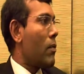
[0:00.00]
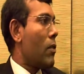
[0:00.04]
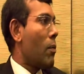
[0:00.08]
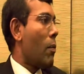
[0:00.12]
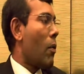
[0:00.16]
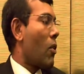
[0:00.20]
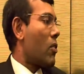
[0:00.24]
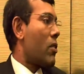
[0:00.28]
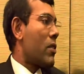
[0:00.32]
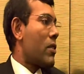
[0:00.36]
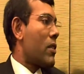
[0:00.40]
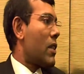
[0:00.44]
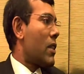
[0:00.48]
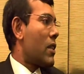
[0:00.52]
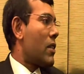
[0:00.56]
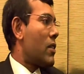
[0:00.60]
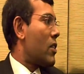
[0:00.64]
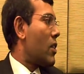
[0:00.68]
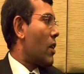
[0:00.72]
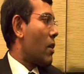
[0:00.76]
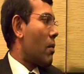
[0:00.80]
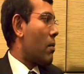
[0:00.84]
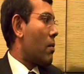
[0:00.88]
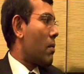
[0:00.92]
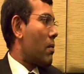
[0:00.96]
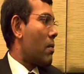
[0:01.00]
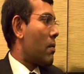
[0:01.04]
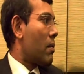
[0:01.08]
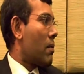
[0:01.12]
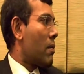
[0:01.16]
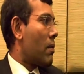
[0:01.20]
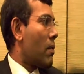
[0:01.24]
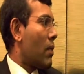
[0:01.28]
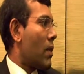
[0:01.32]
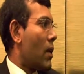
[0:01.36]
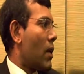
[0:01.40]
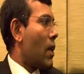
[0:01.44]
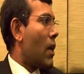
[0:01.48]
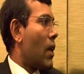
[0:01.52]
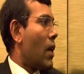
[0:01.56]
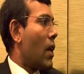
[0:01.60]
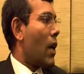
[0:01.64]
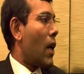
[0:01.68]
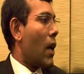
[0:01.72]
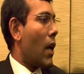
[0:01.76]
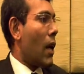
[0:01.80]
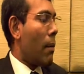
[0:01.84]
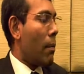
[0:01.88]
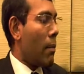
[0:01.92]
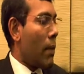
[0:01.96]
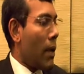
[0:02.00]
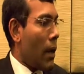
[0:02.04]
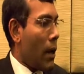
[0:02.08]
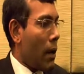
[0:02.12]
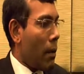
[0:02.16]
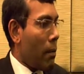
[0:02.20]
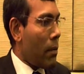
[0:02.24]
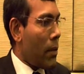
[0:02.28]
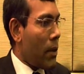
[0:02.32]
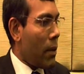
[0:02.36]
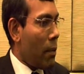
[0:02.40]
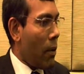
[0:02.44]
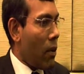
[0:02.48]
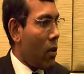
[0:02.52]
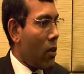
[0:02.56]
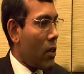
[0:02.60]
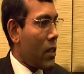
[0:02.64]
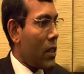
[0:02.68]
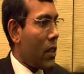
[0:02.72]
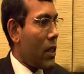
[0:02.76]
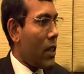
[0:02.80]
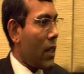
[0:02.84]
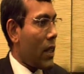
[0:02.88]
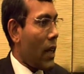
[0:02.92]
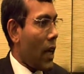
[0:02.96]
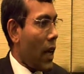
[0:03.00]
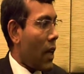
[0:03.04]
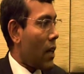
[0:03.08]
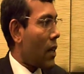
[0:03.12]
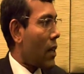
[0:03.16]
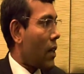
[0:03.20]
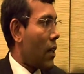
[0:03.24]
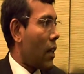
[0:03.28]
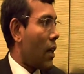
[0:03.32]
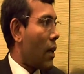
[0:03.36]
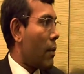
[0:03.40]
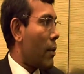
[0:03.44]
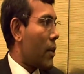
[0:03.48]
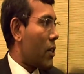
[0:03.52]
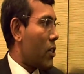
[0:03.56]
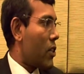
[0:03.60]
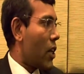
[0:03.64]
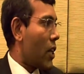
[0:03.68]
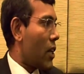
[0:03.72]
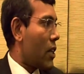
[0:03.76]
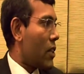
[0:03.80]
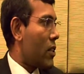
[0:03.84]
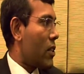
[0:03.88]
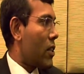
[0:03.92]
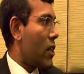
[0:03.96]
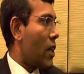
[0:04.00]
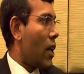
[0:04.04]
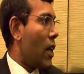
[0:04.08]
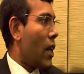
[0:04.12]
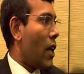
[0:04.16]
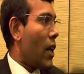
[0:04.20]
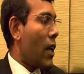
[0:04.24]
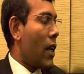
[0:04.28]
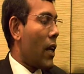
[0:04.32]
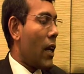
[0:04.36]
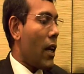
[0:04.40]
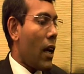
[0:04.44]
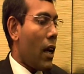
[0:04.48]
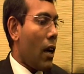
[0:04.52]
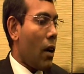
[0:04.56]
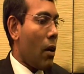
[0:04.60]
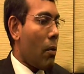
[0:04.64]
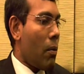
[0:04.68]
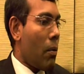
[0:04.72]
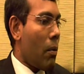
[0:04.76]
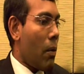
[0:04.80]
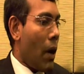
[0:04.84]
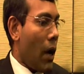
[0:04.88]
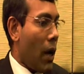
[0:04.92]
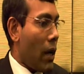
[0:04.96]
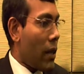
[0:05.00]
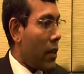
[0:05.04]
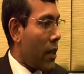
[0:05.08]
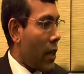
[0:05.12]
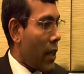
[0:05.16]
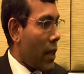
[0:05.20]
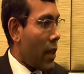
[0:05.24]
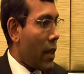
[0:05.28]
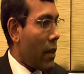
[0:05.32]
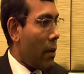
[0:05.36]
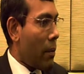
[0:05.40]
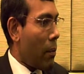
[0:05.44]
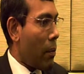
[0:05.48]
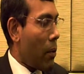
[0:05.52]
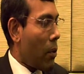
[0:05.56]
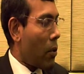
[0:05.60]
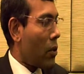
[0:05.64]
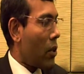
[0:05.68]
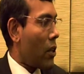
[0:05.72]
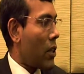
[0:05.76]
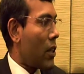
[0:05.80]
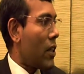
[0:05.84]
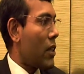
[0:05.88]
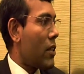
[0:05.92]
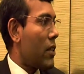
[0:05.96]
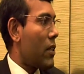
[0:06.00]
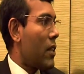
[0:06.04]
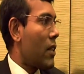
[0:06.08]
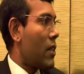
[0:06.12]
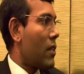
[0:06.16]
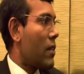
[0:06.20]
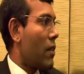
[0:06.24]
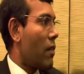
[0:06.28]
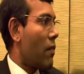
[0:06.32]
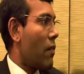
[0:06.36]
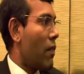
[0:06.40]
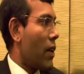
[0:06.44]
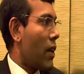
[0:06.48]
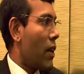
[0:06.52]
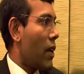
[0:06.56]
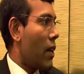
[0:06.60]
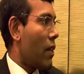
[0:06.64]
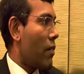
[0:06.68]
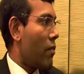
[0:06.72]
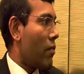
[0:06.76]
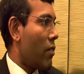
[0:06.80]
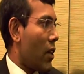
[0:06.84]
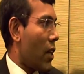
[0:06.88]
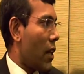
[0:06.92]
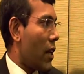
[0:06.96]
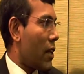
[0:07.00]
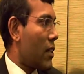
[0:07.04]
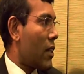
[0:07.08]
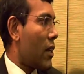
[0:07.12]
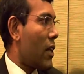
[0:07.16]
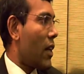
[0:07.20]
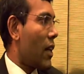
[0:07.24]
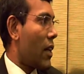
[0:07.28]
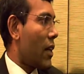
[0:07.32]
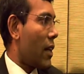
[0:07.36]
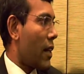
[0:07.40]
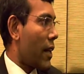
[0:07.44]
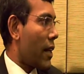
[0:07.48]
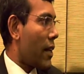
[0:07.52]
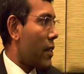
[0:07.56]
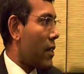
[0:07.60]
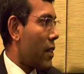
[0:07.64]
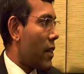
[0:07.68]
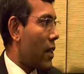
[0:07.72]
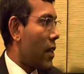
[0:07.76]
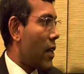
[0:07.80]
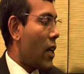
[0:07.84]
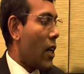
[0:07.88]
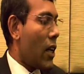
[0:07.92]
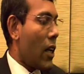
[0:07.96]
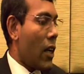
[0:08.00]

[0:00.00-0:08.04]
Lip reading: Democracy, still. Democracy and climate change. Now, I think both of these things are very related and linked.